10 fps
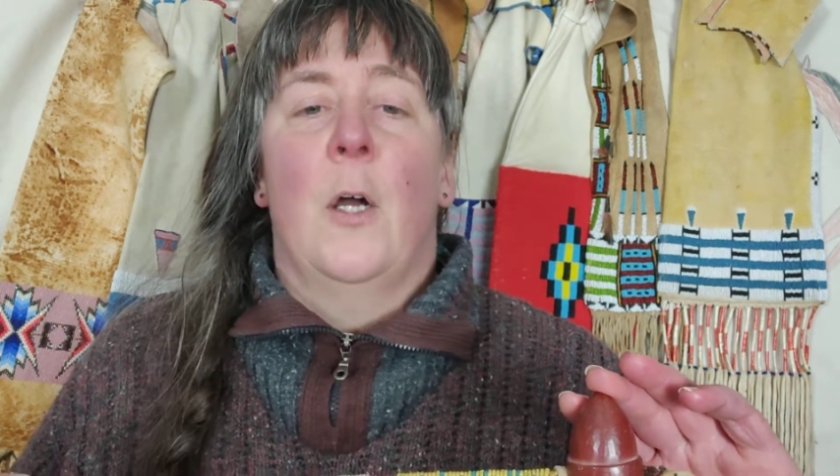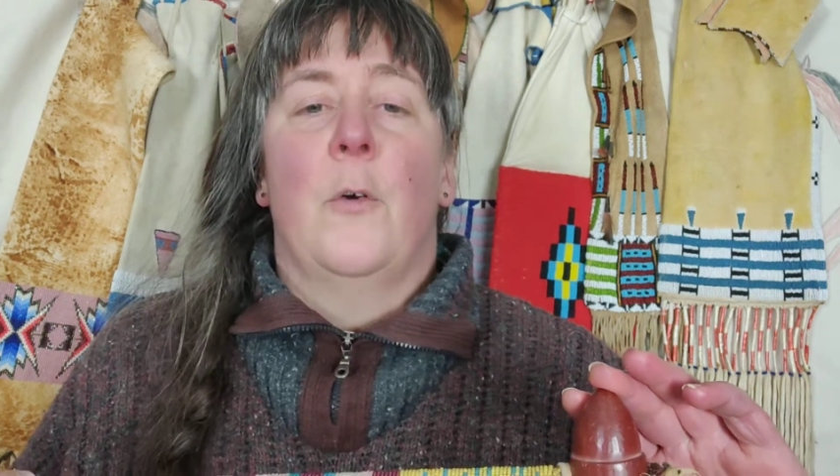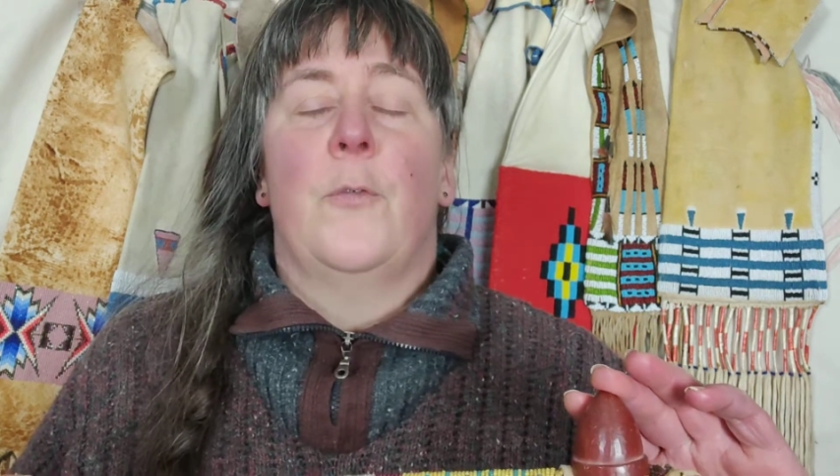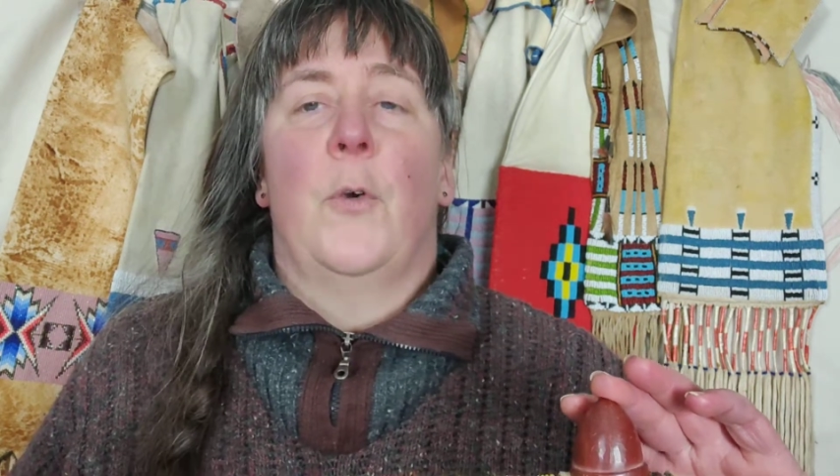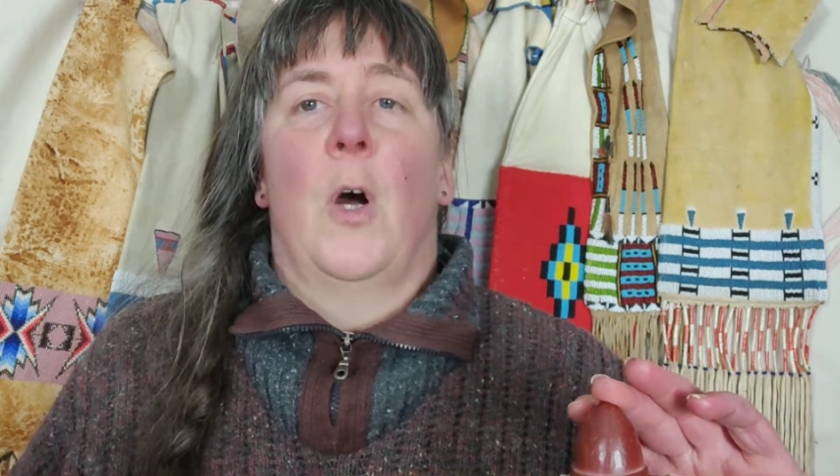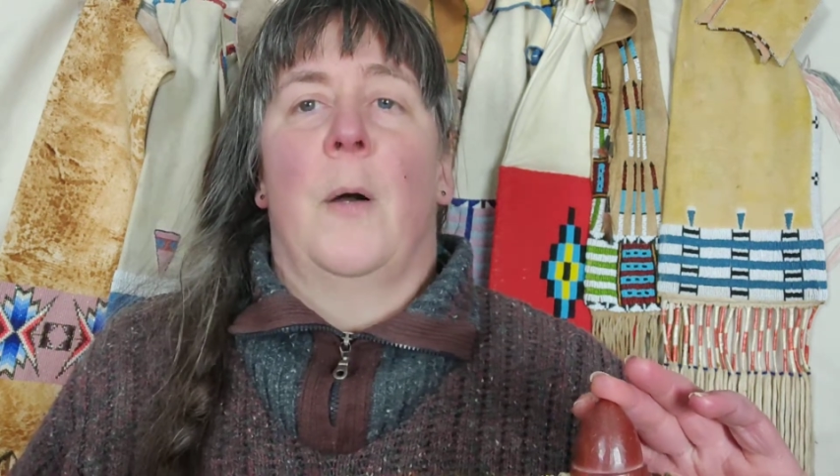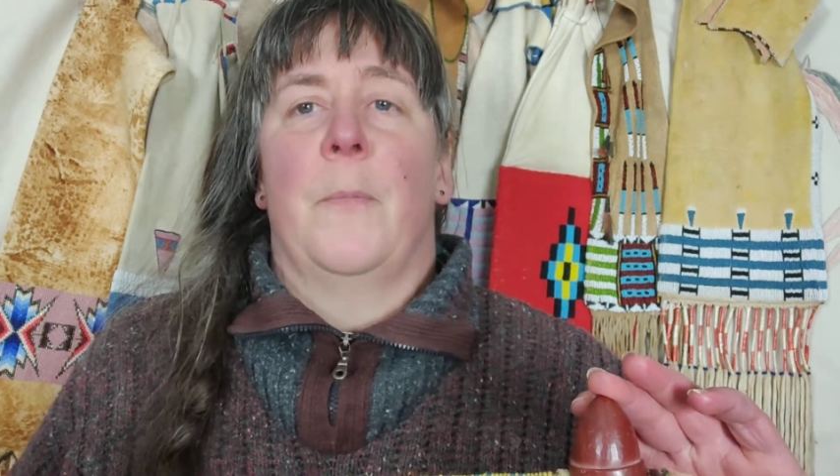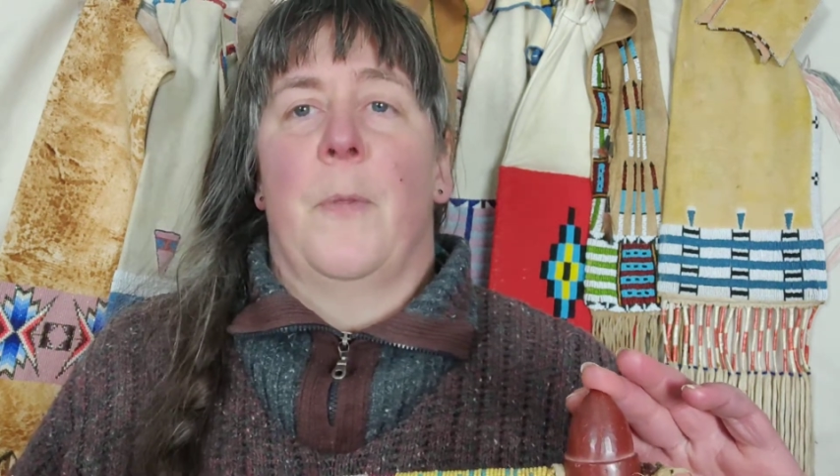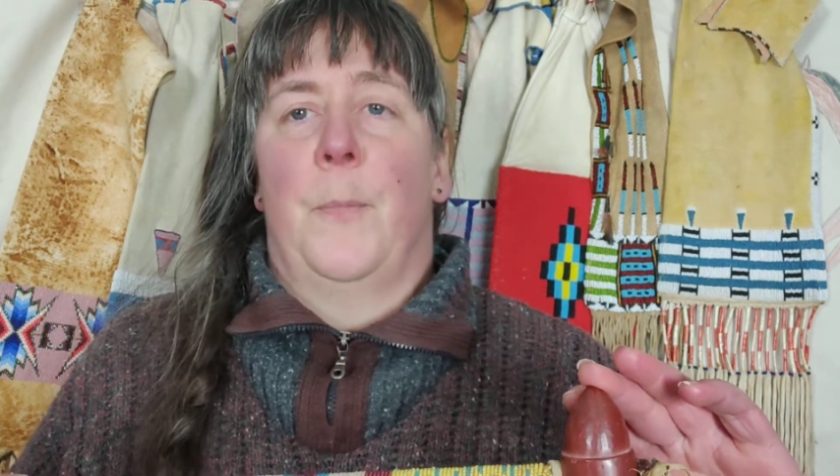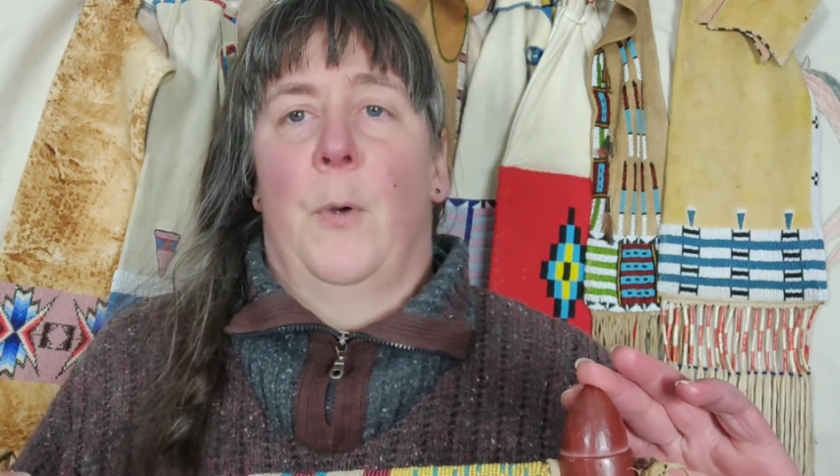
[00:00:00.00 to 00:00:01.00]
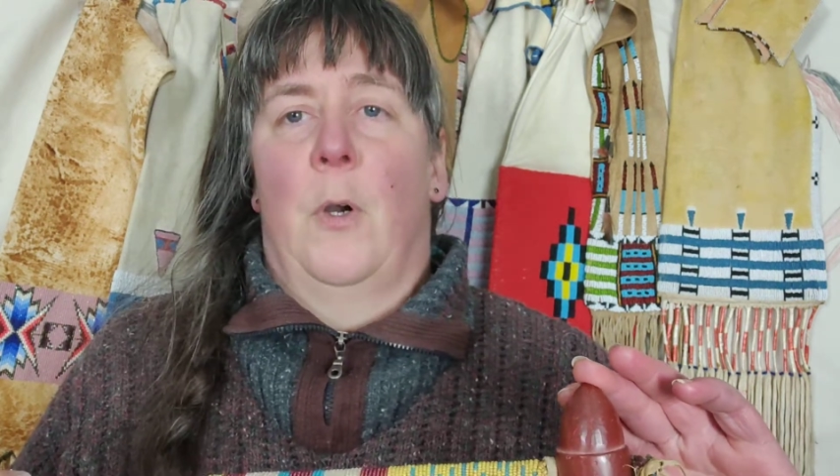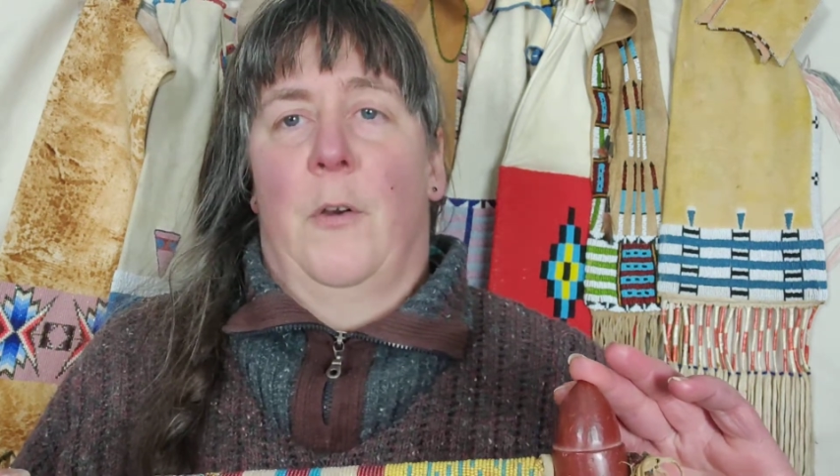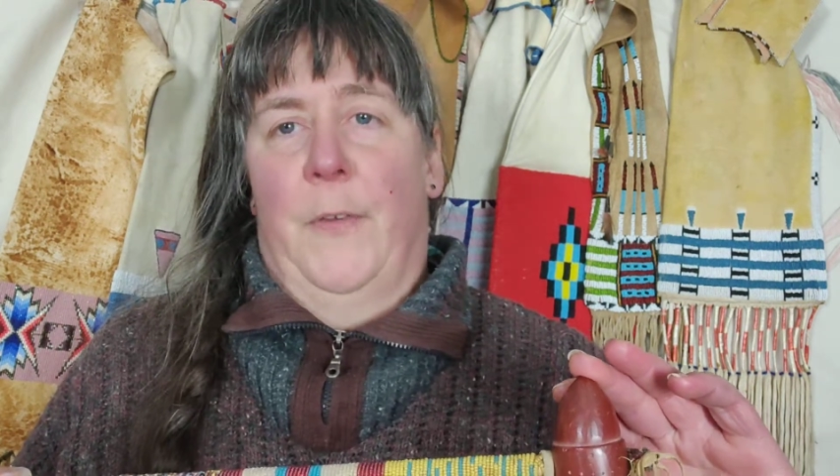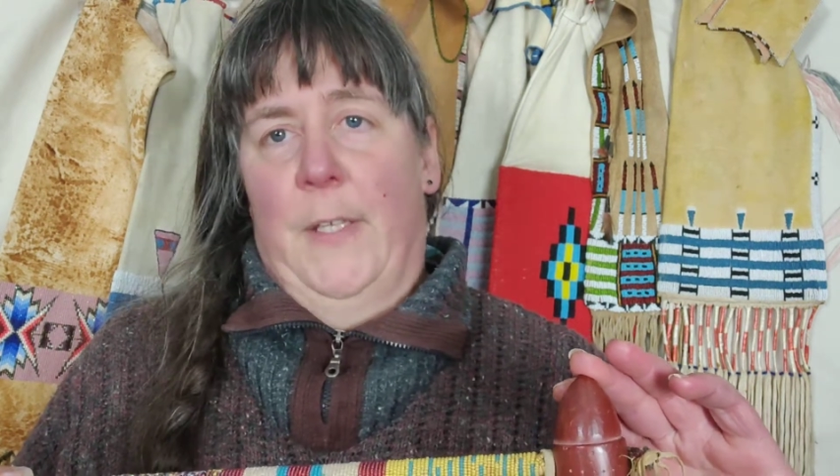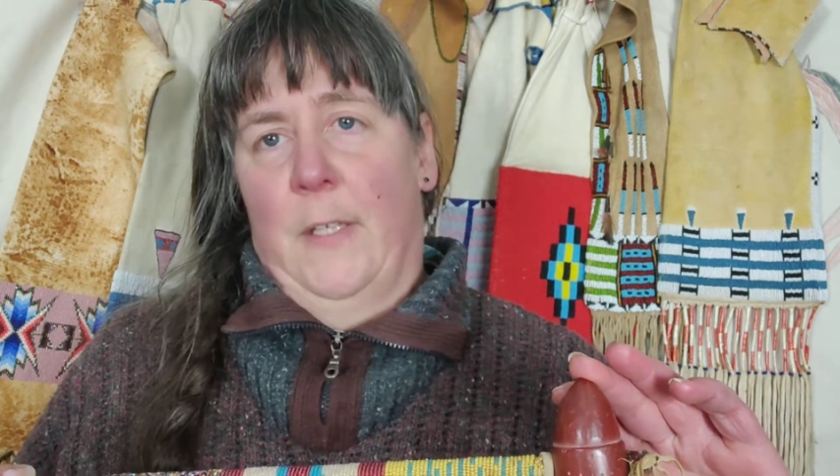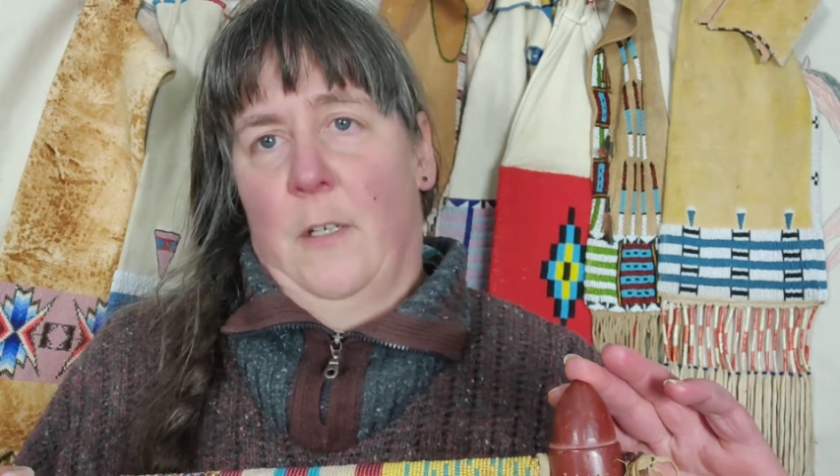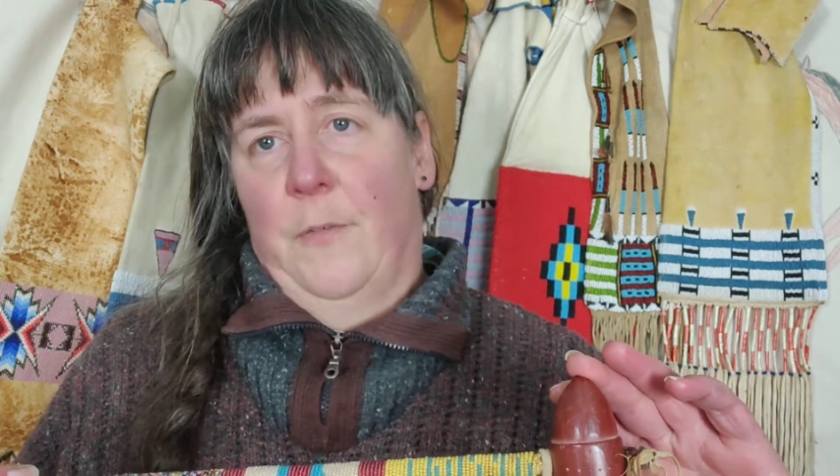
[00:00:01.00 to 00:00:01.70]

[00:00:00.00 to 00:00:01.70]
from the Bureau of Indian